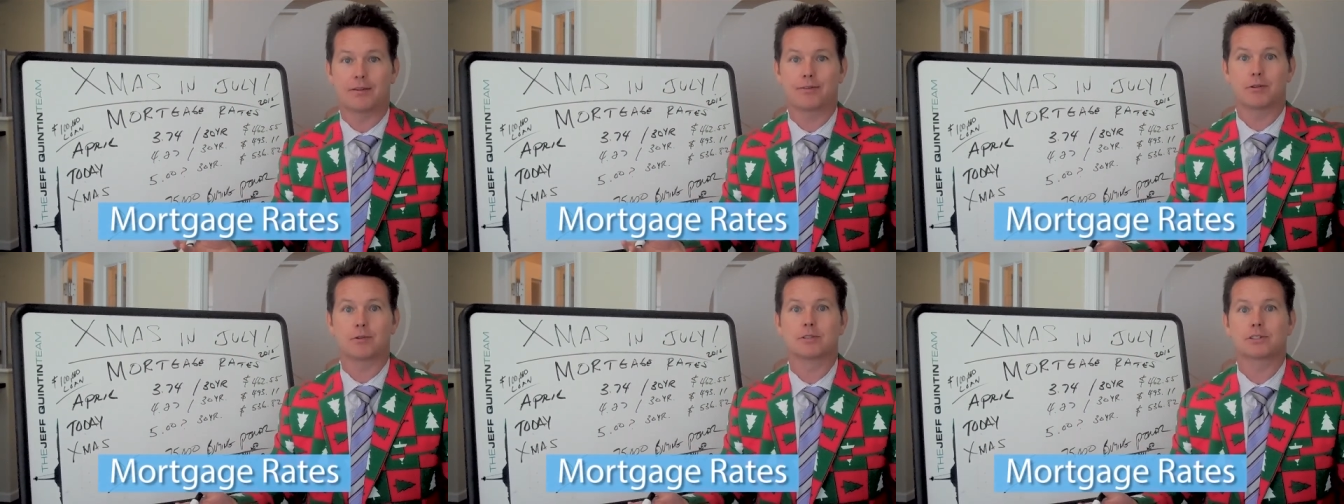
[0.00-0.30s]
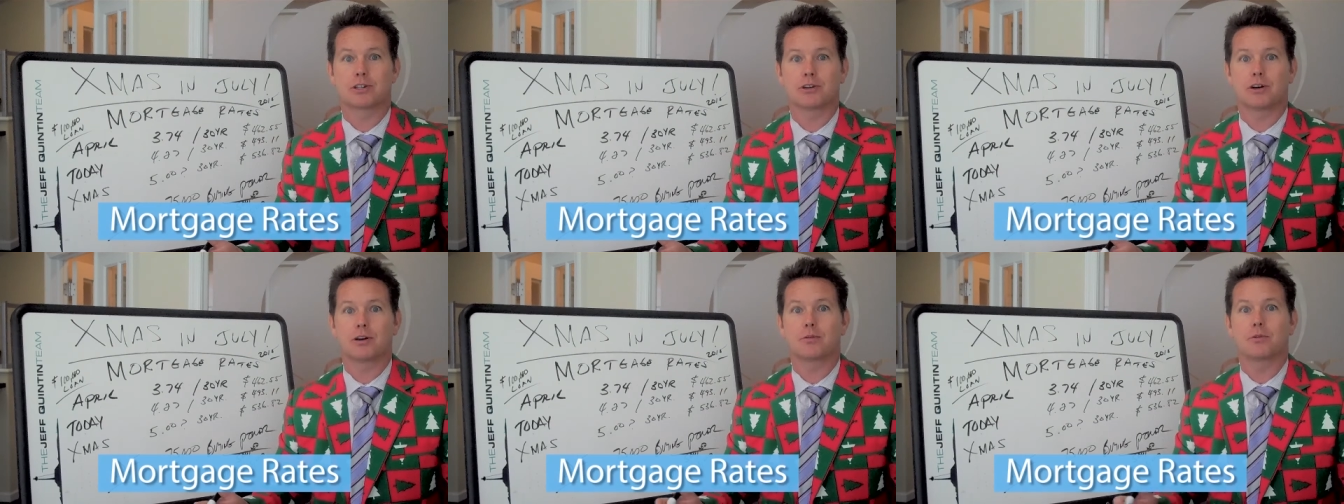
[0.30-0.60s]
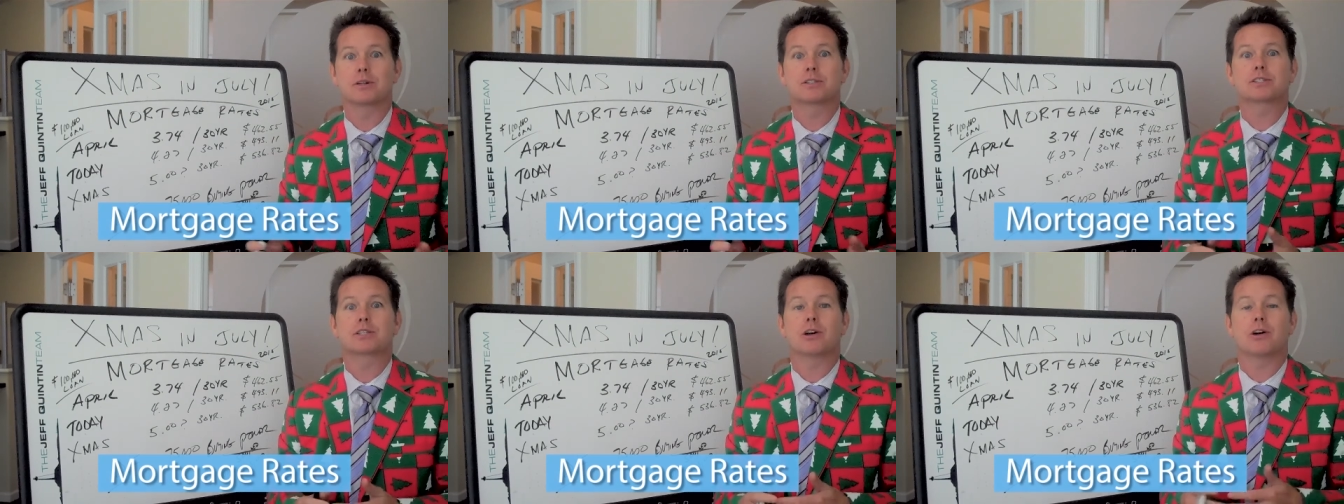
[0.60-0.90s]
Everyone's
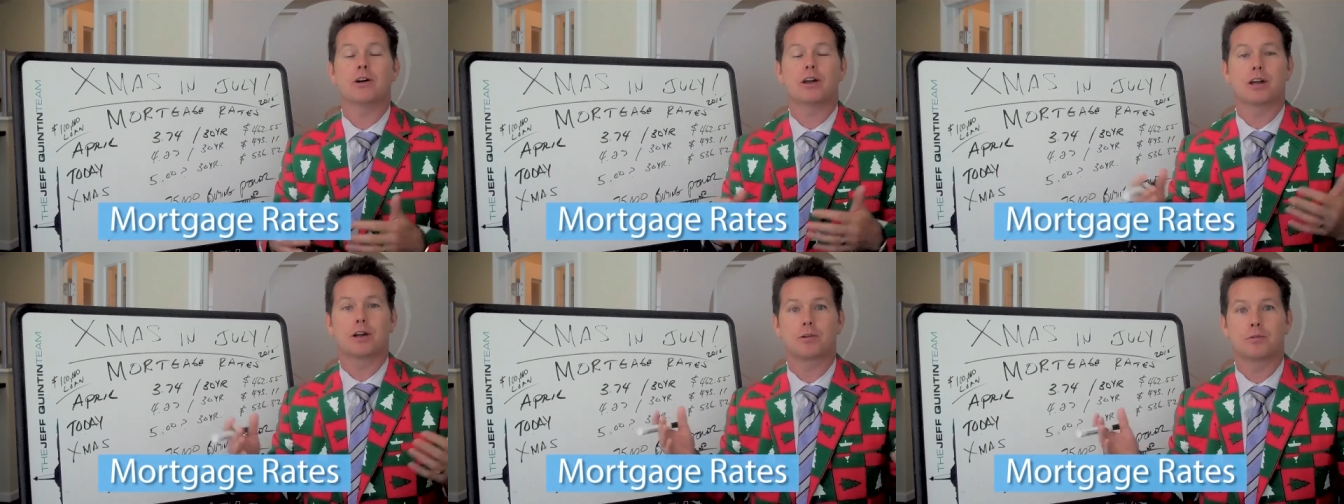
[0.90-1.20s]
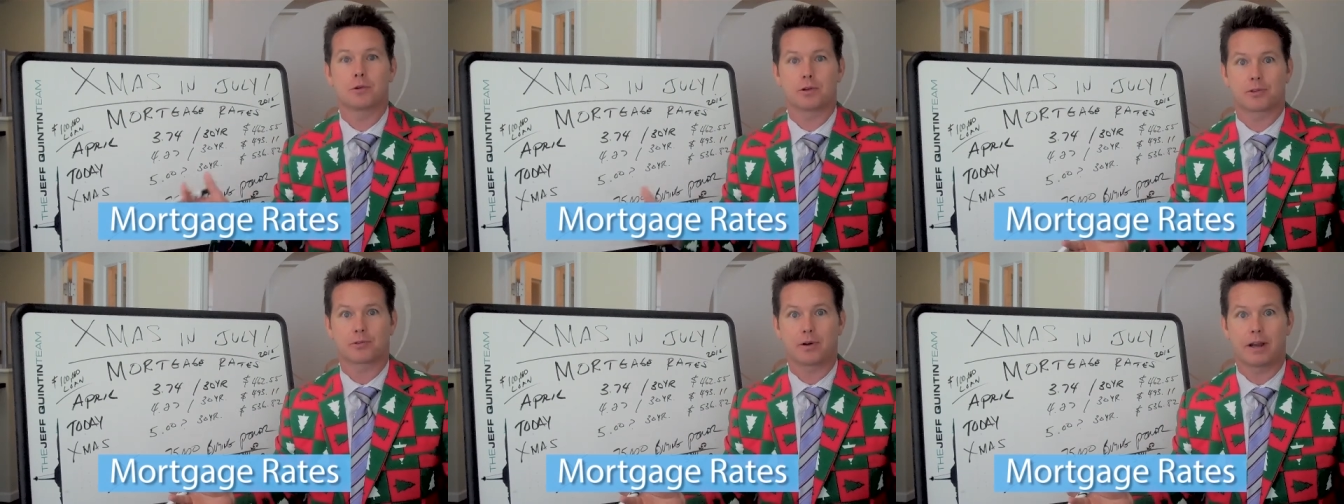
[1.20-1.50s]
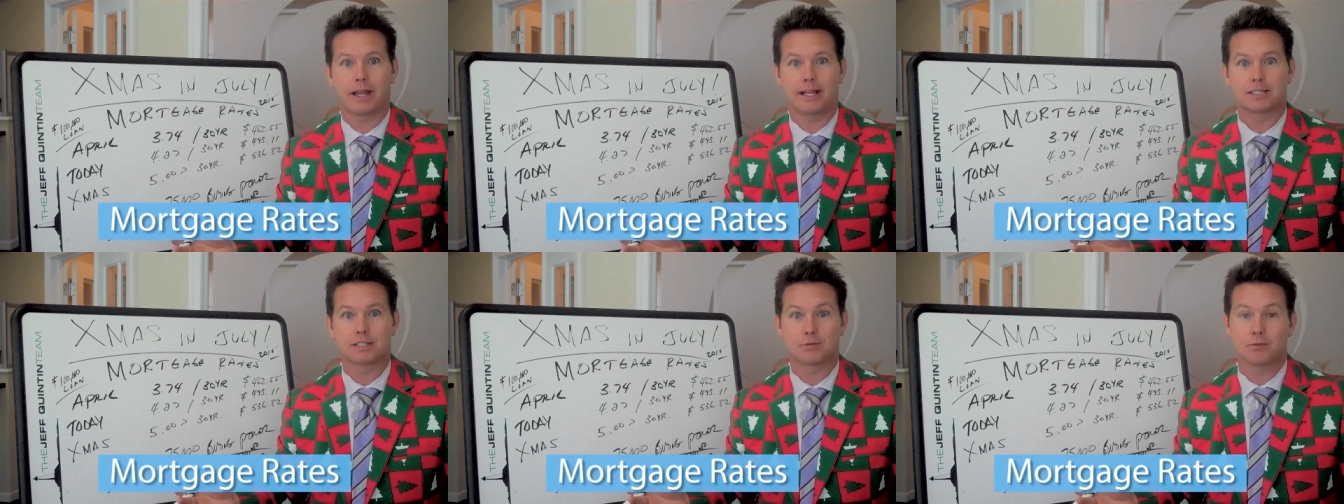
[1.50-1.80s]
going, what's going on with
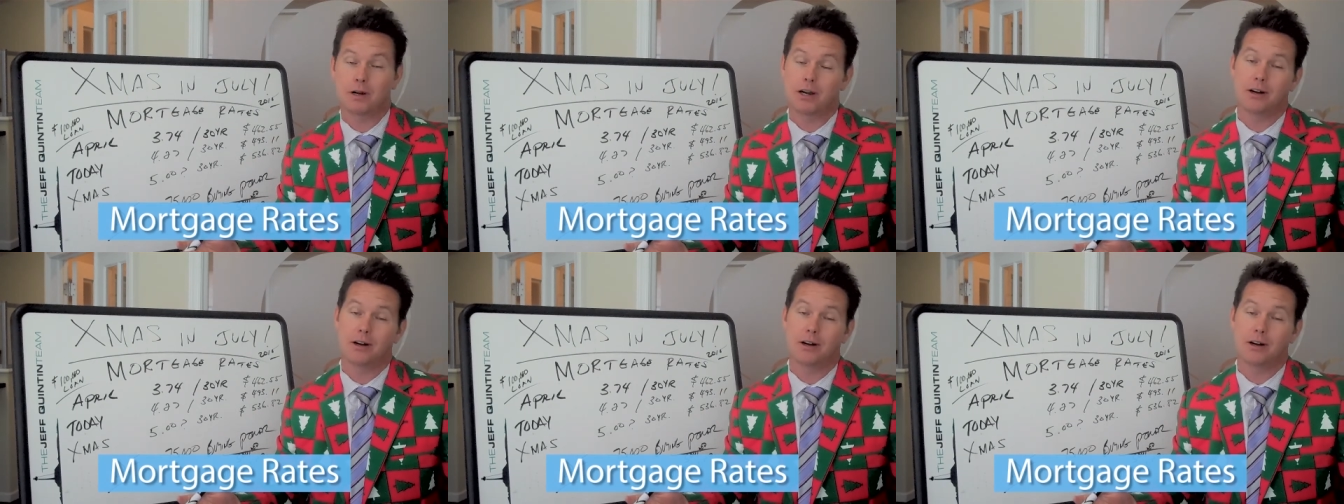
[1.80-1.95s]
rates?